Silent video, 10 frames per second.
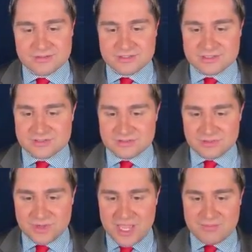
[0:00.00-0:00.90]
Because
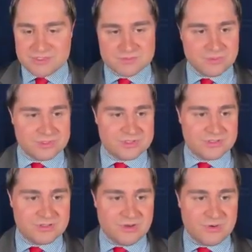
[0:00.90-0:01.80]
look what happens when we
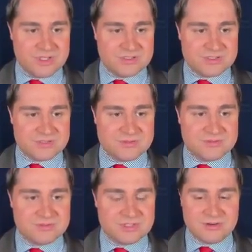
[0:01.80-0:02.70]
go
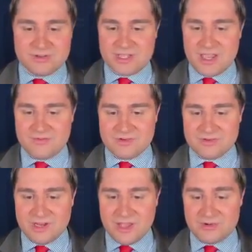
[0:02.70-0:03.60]
into the early
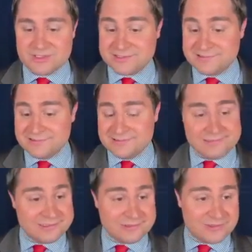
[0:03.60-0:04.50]
afternoon hours,
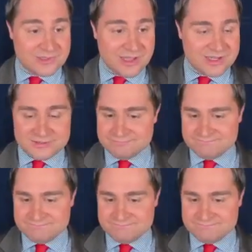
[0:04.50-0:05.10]
2 o'clock.